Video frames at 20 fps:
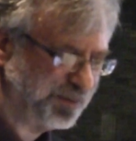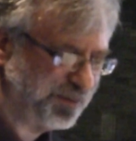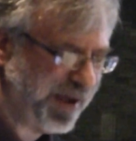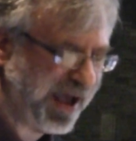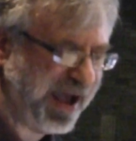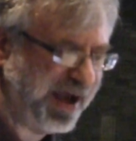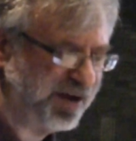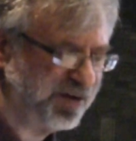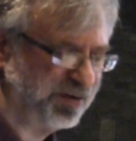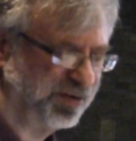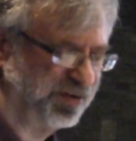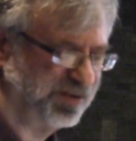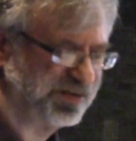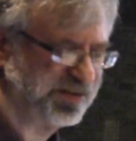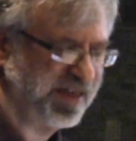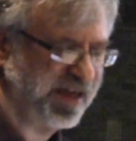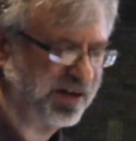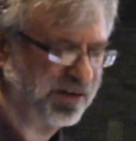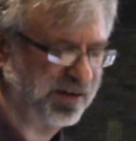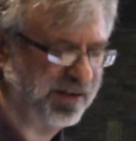patterns
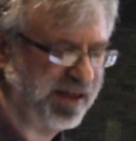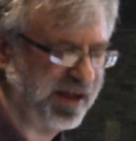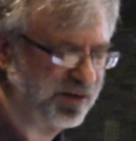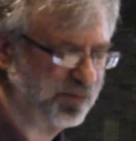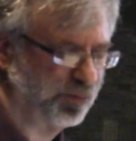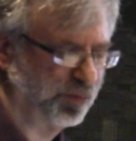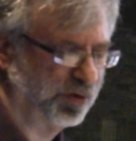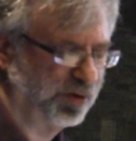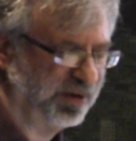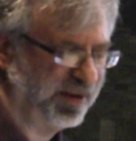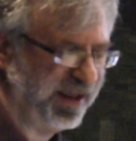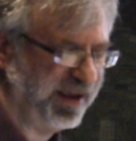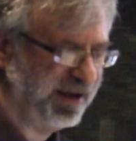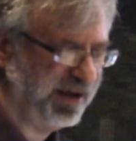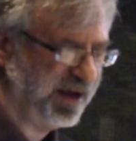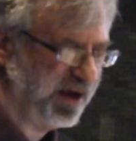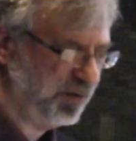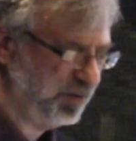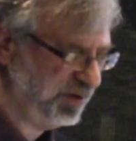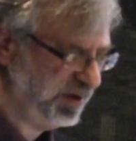that we're
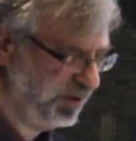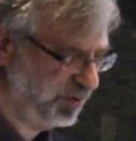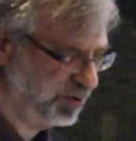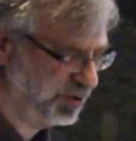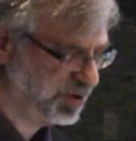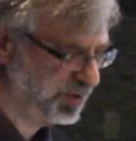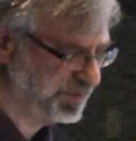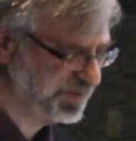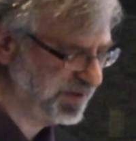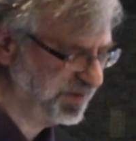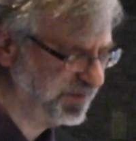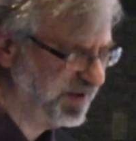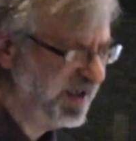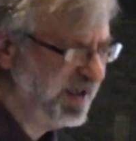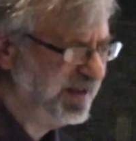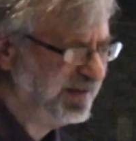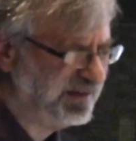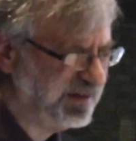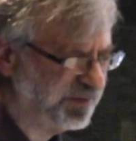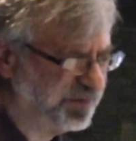laying out here in terms of
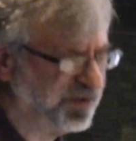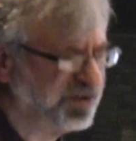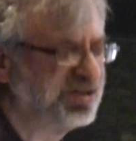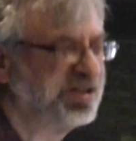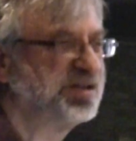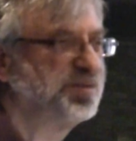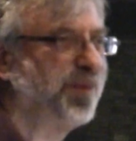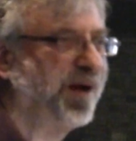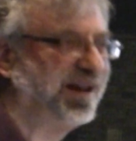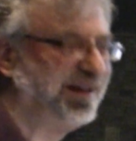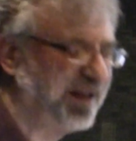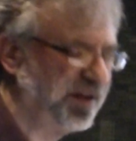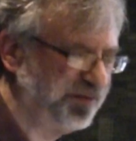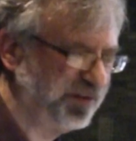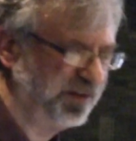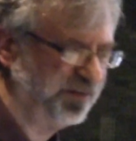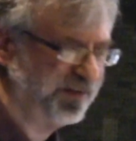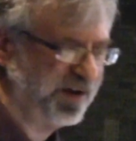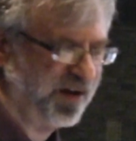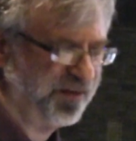differences by
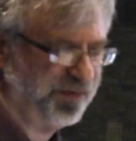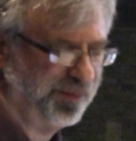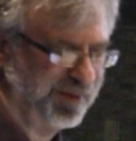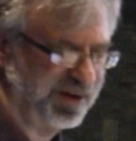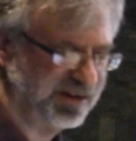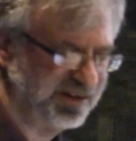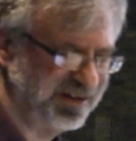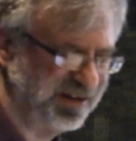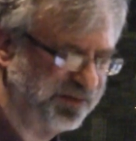level of government,